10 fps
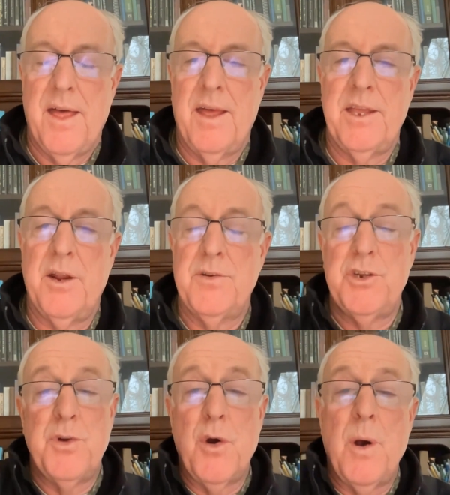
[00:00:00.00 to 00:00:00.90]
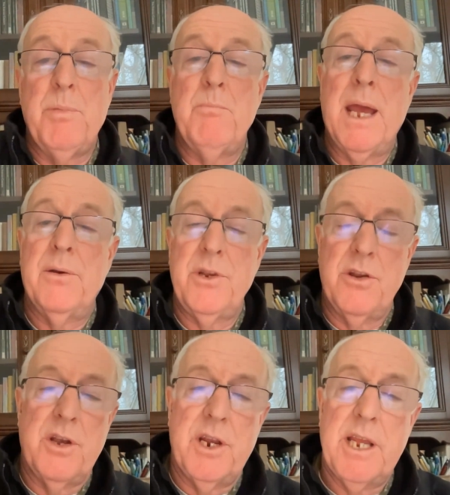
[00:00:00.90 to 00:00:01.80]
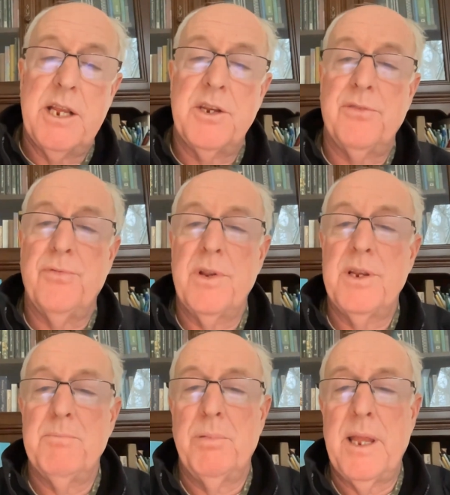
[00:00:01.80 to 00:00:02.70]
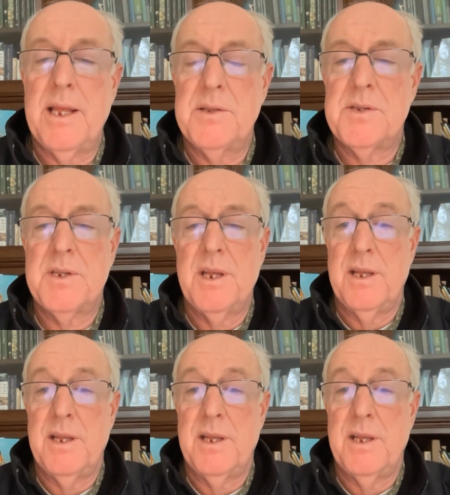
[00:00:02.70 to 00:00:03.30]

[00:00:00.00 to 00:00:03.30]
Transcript: You know, as you go up a mountain, you're going to get different plants.